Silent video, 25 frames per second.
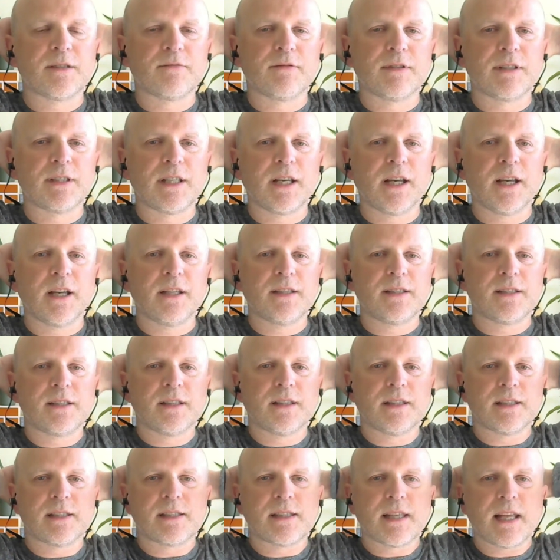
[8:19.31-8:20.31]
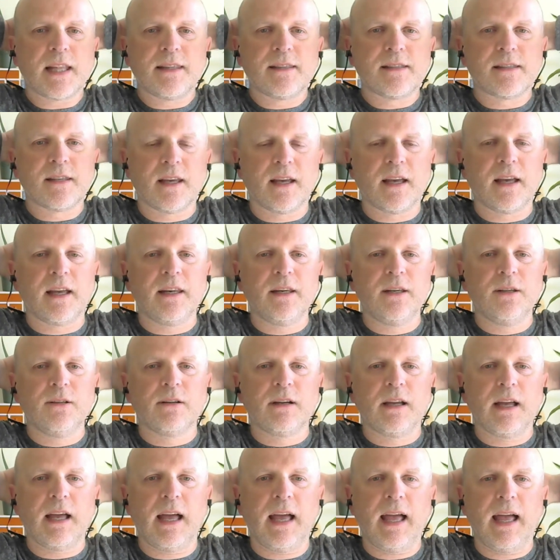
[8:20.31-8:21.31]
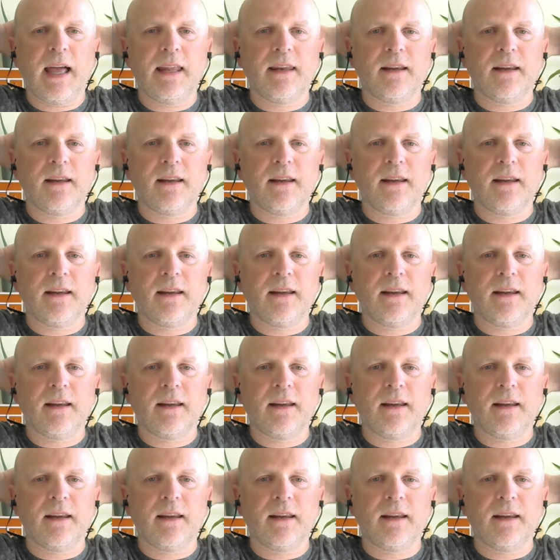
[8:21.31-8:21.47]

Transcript: return to the center and look ahead.